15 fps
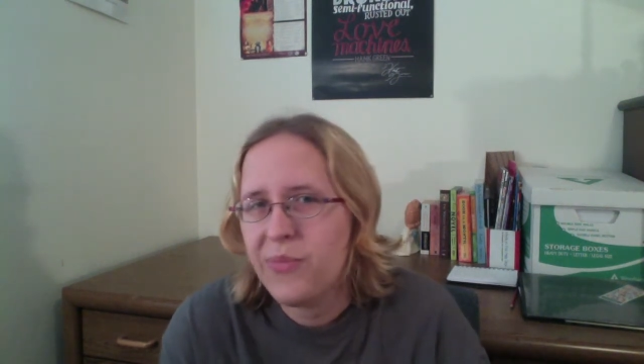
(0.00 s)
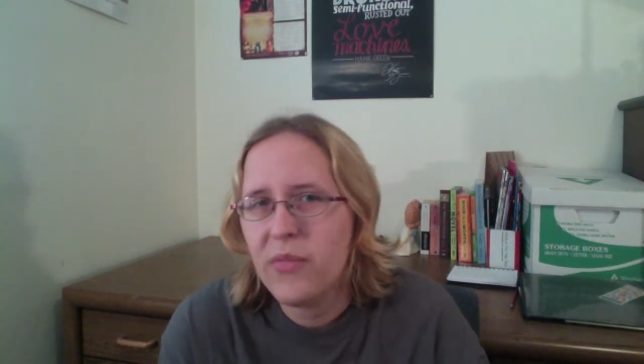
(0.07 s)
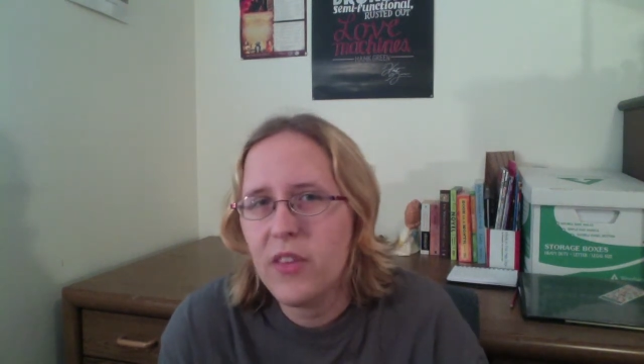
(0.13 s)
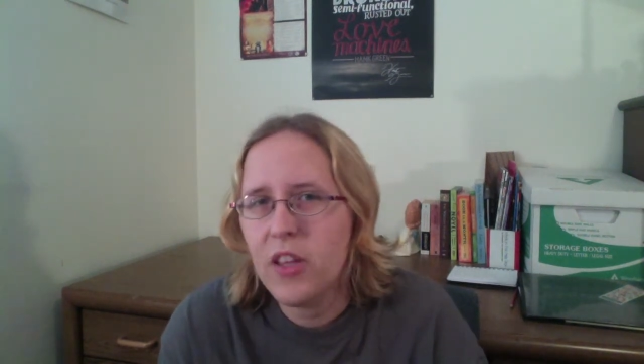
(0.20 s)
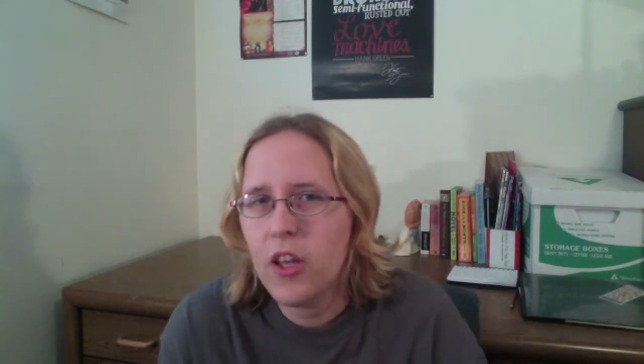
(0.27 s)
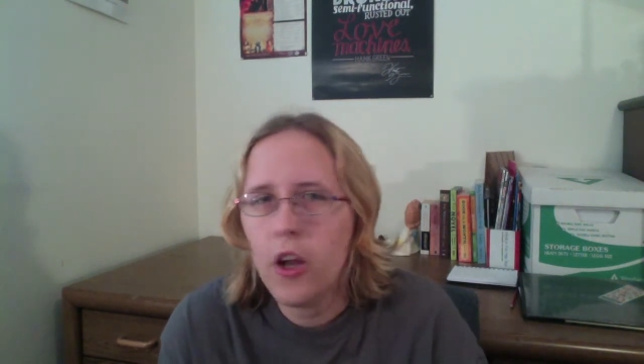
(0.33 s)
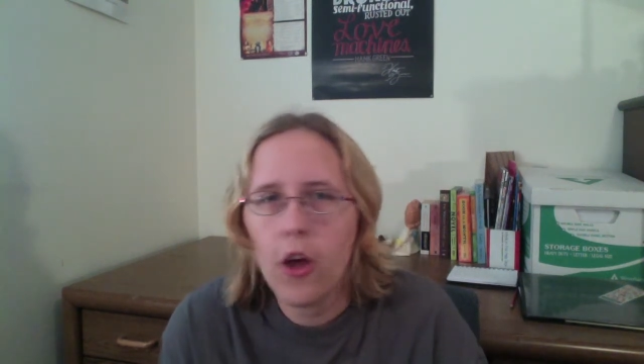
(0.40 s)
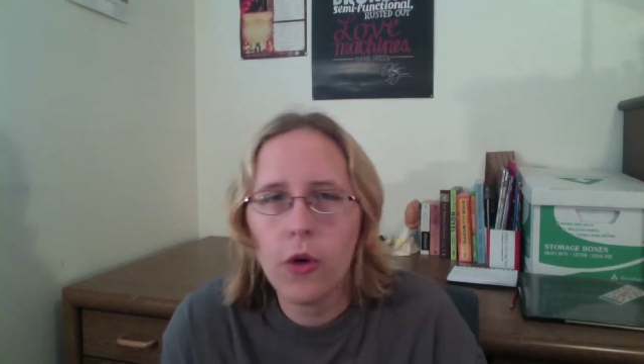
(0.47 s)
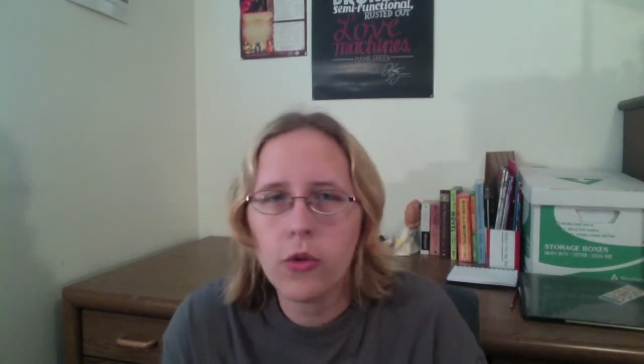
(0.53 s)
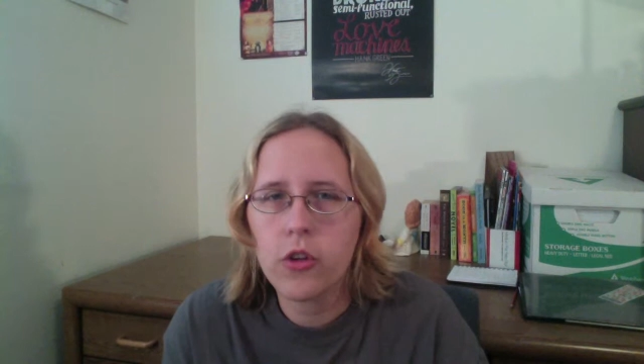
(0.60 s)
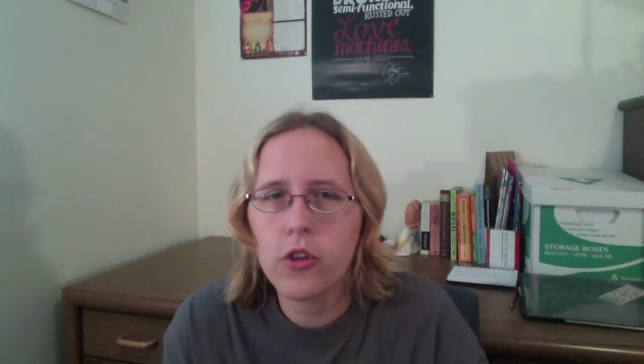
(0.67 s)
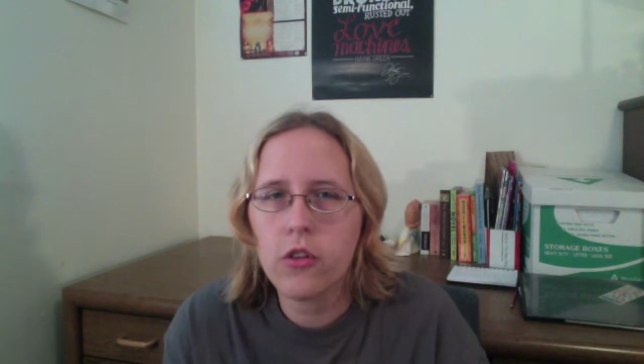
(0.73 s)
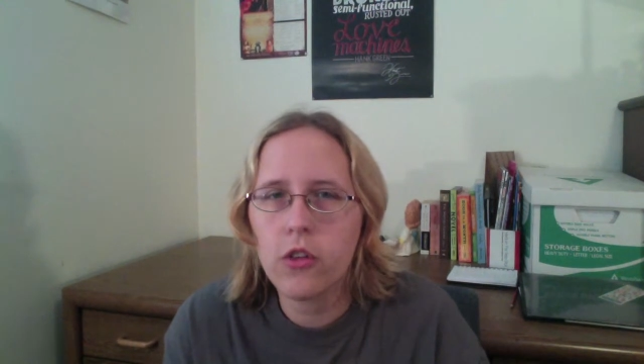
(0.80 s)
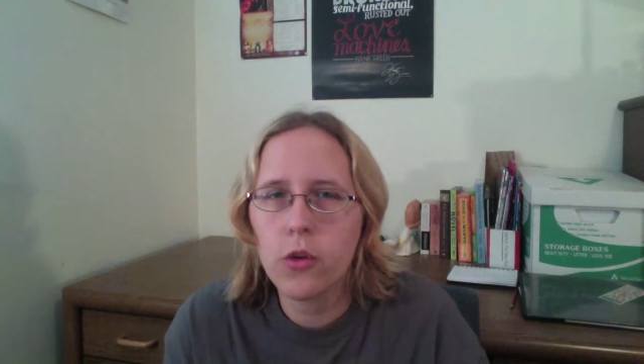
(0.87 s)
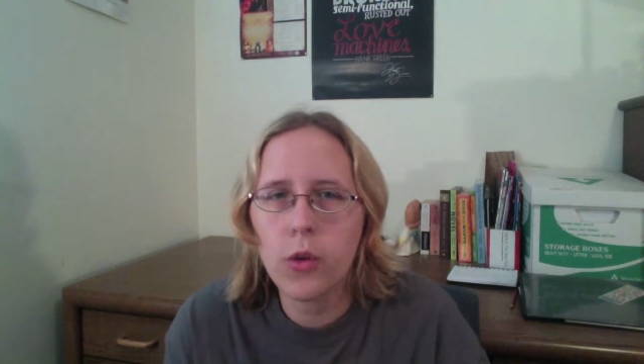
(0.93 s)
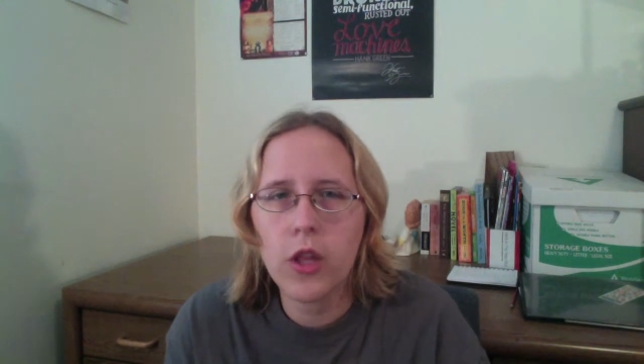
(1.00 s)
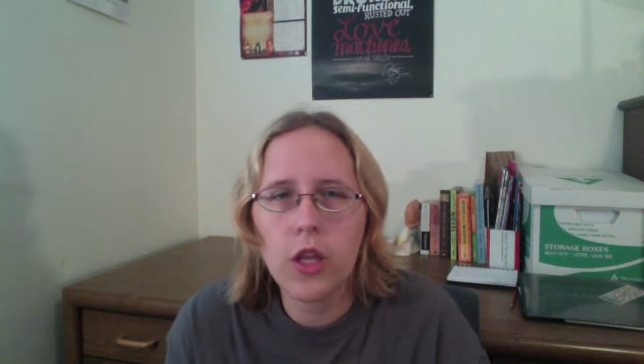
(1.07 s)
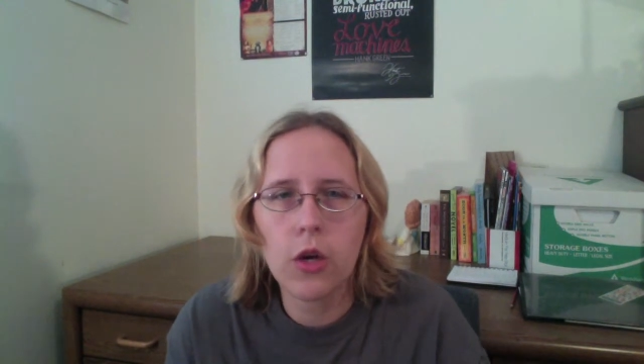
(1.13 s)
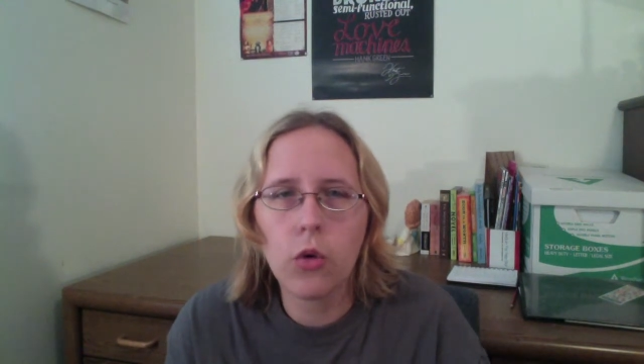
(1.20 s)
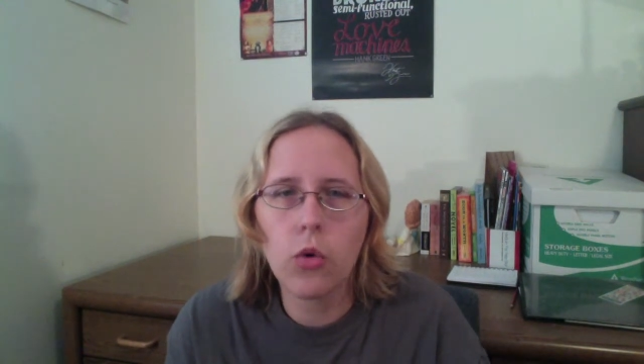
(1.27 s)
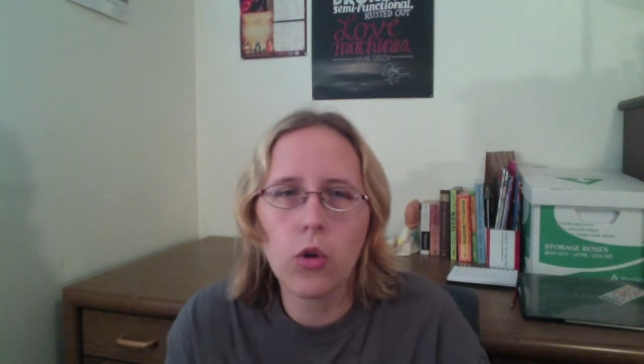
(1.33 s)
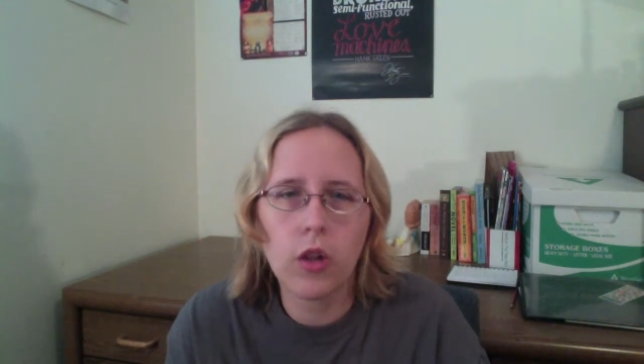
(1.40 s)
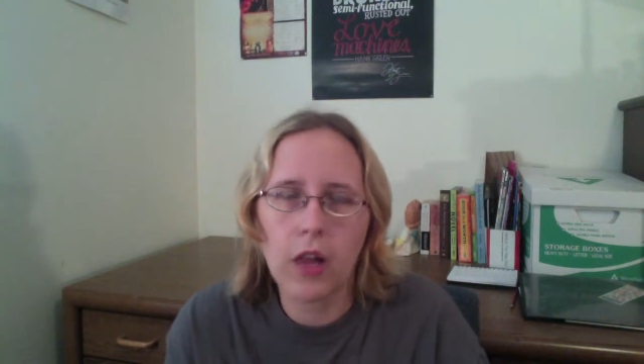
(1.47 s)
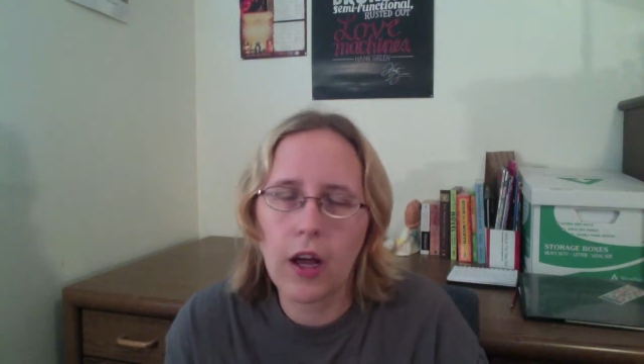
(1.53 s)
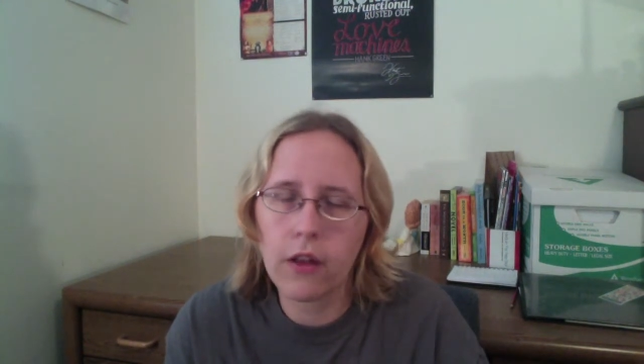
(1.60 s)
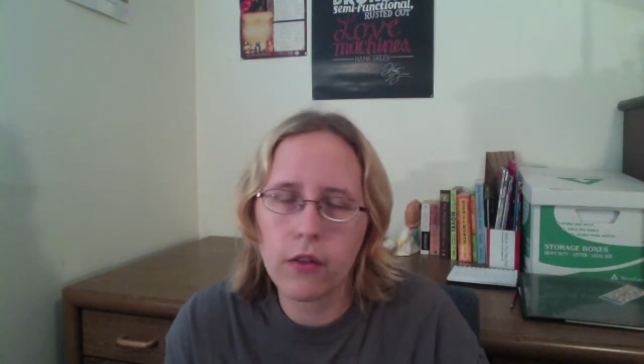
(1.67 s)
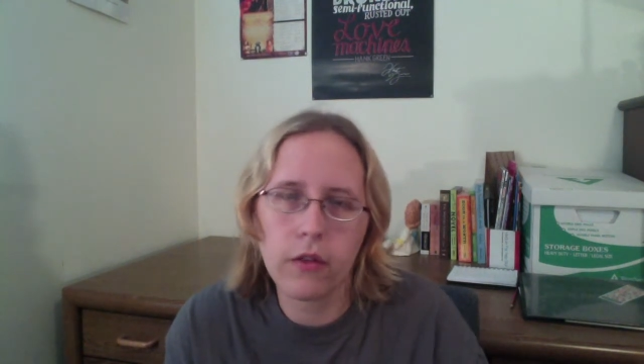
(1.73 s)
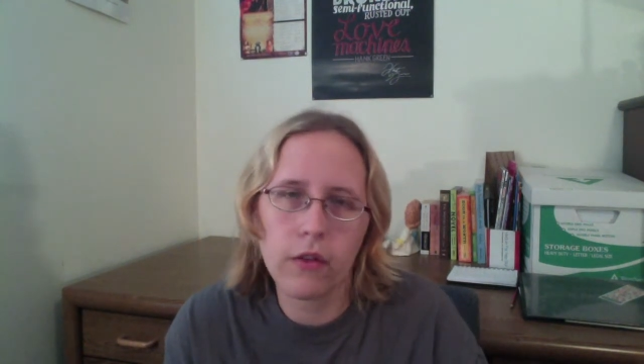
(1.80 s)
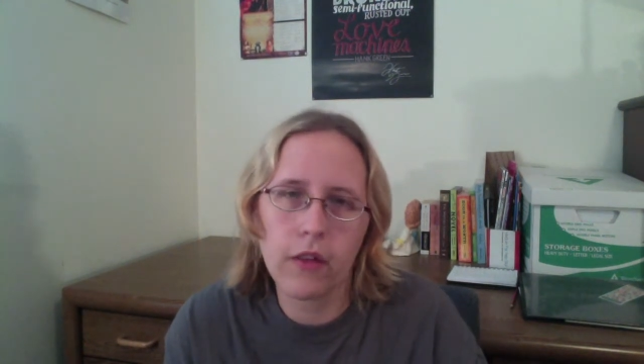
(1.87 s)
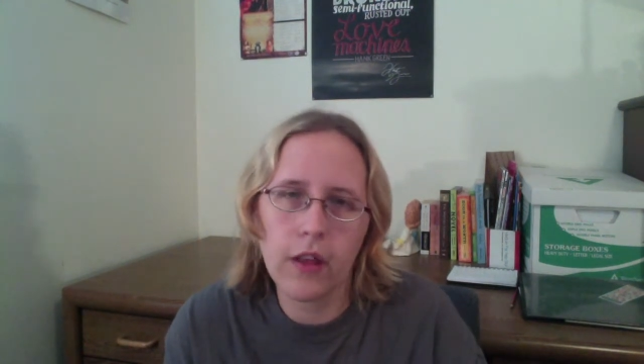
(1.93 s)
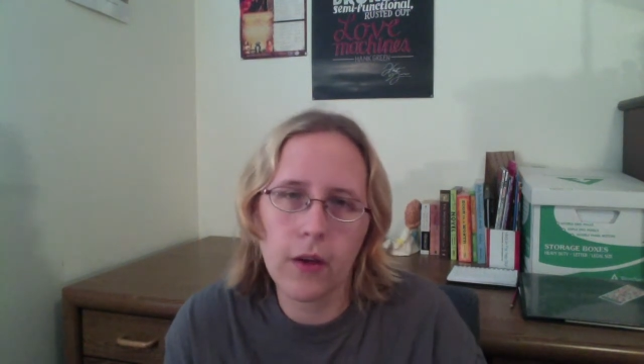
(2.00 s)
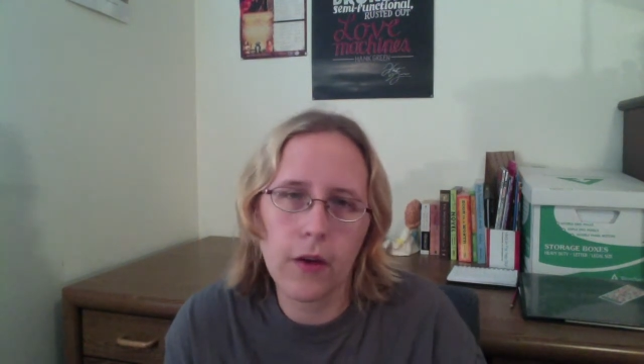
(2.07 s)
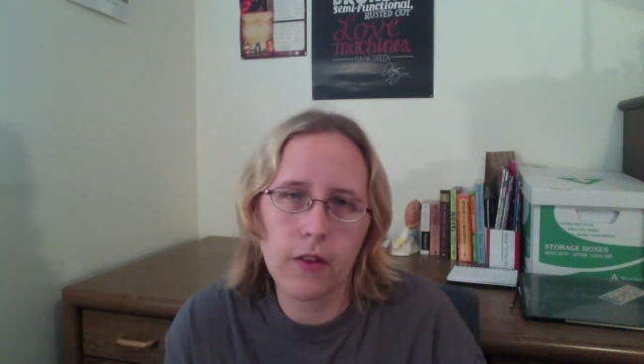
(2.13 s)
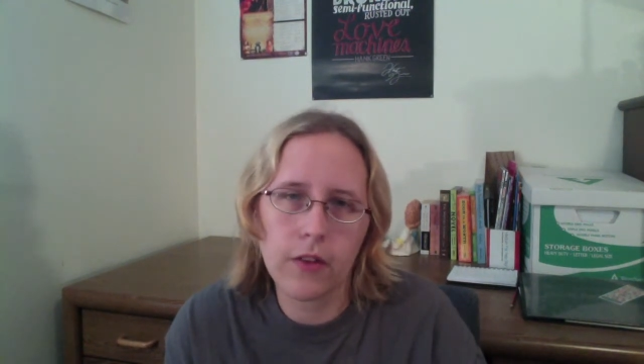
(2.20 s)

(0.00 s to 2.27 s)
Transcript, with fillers: you know, just the really cool classes that you have